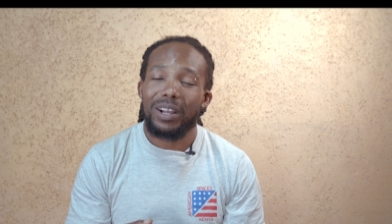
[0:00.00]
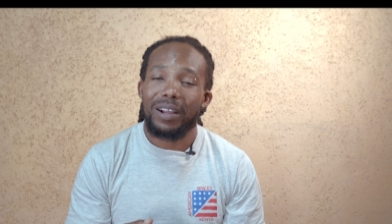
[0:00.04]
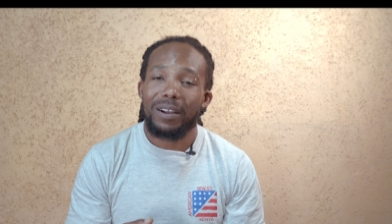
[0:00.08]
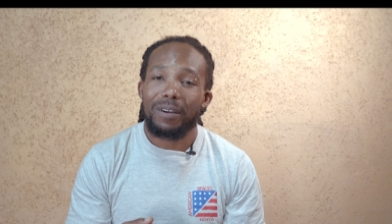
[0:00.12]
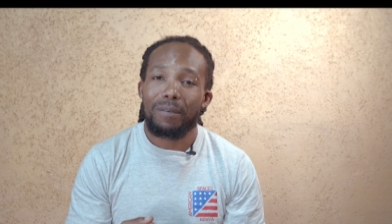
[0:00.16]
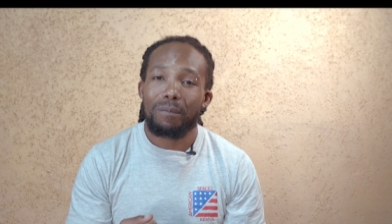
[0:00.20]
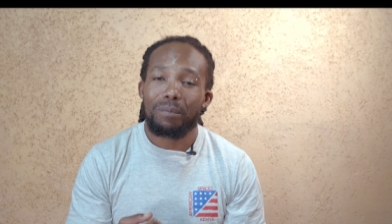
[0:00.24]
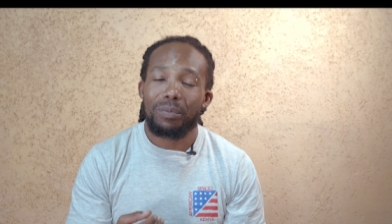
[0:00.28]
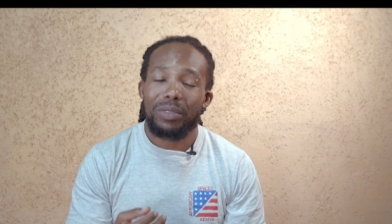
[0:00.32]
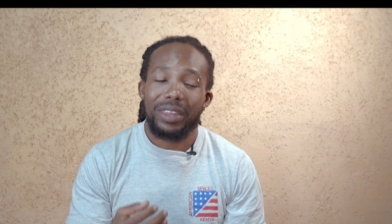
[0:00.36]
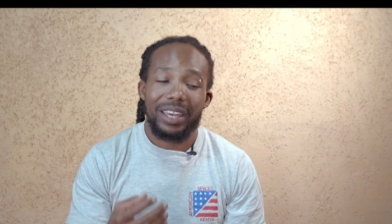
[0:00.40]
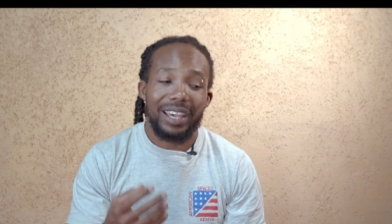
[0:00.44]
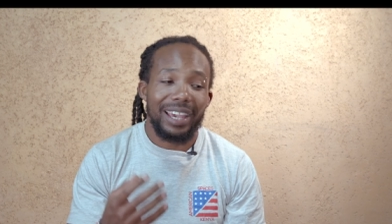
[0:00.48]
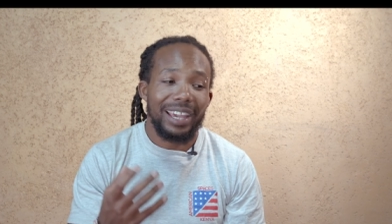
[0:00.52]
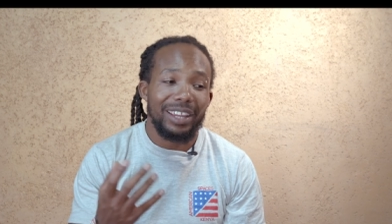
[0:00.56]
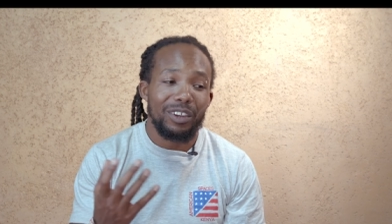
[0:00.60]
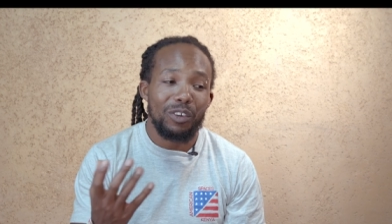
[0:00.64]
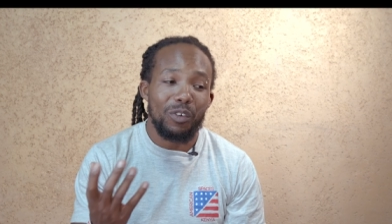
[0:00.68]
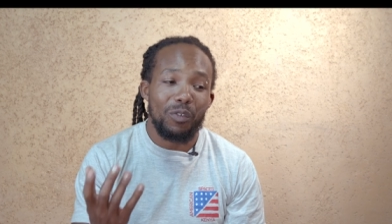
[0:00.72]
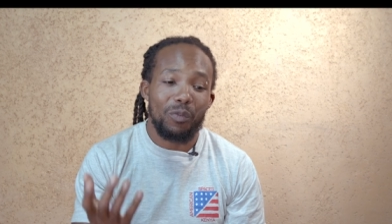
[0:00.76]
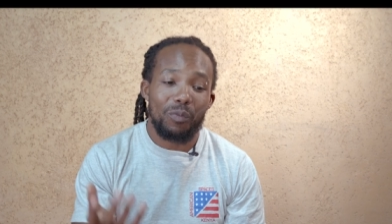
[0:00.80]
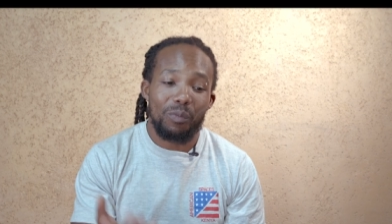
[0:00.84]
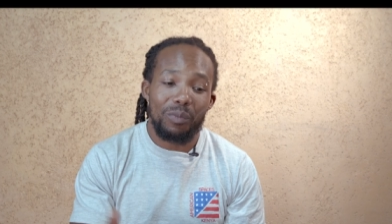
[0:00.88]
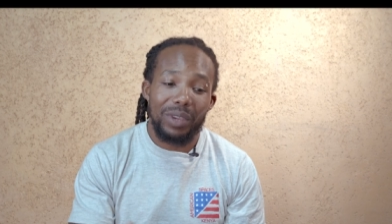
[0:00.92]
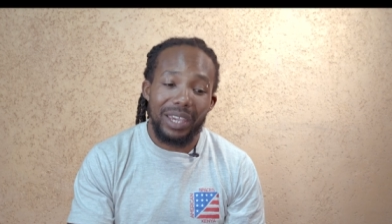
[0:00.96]
um, the kind
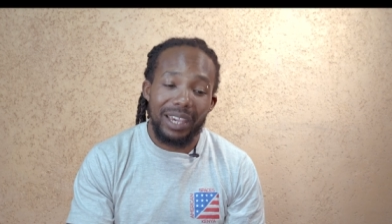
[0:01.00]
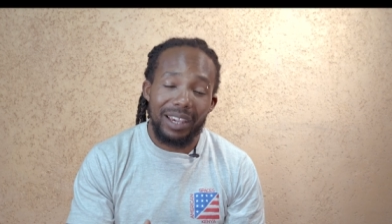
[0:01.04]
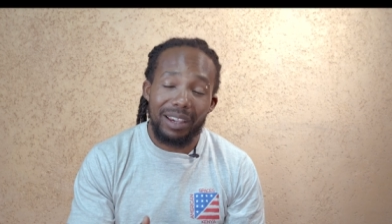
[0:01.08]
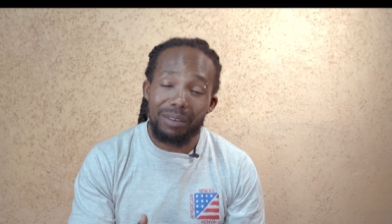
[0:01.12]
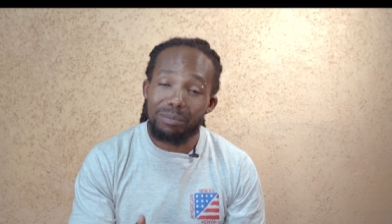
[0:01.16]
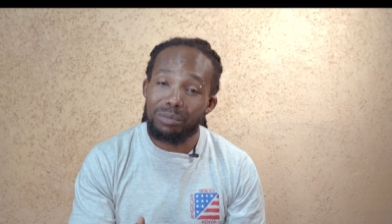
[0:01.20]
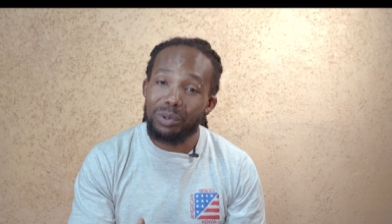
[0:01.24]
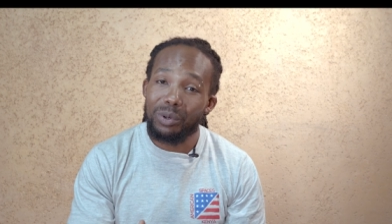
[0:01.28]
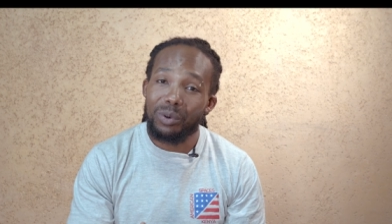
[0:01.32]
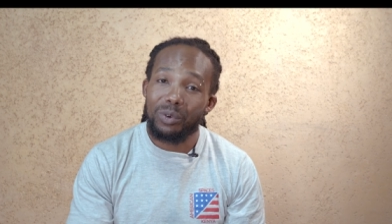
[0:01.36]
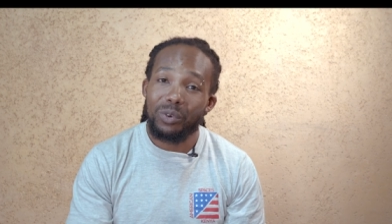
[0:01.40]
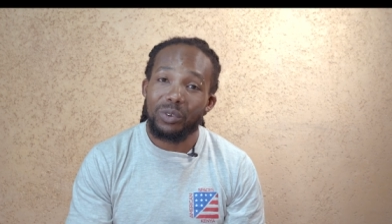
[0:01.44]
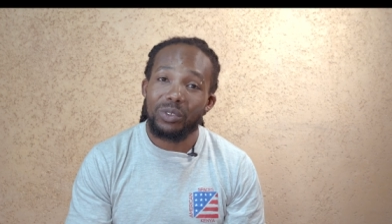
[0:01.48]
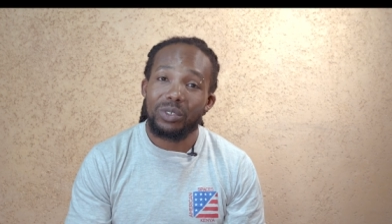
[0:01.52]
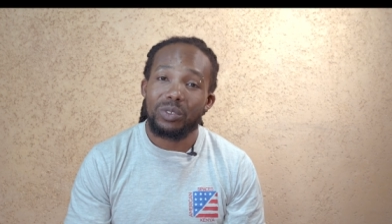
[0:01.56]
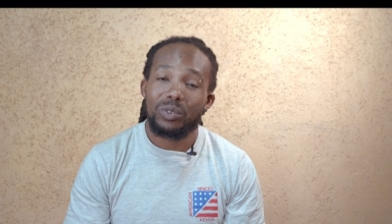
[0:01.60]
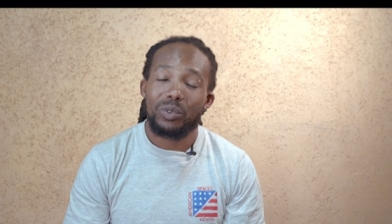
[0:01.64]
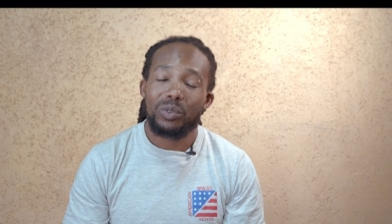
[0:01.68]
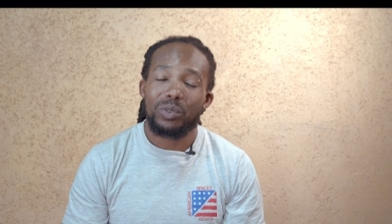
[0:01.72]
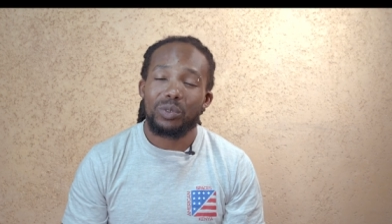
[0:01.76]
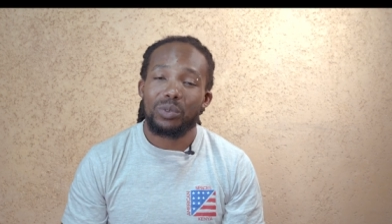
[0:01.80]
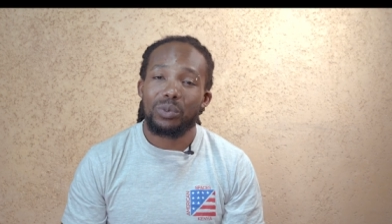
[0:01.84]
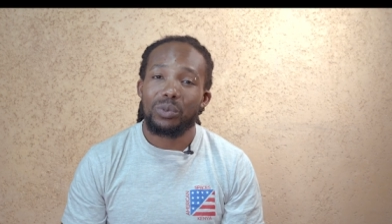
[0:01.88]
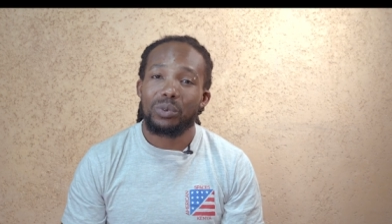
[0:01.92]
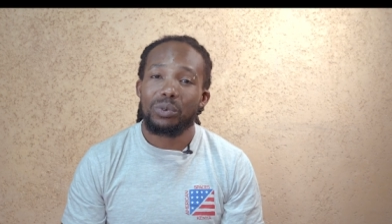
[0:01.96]
of makeup you're going to
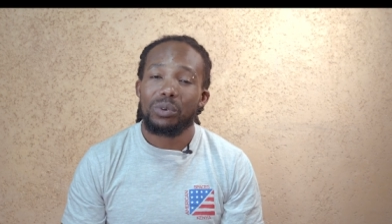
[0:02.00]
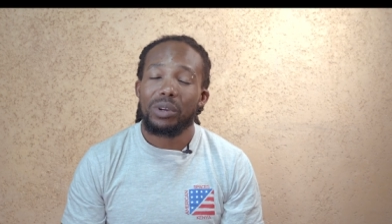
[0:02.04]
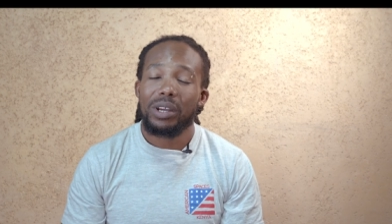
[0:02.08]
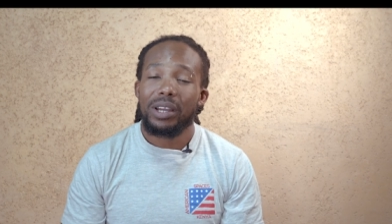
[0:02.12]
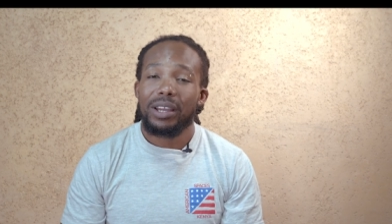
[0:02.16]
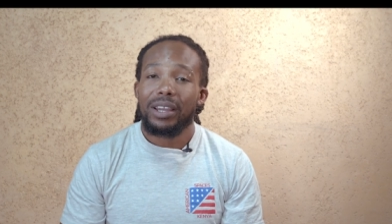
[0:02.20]
do.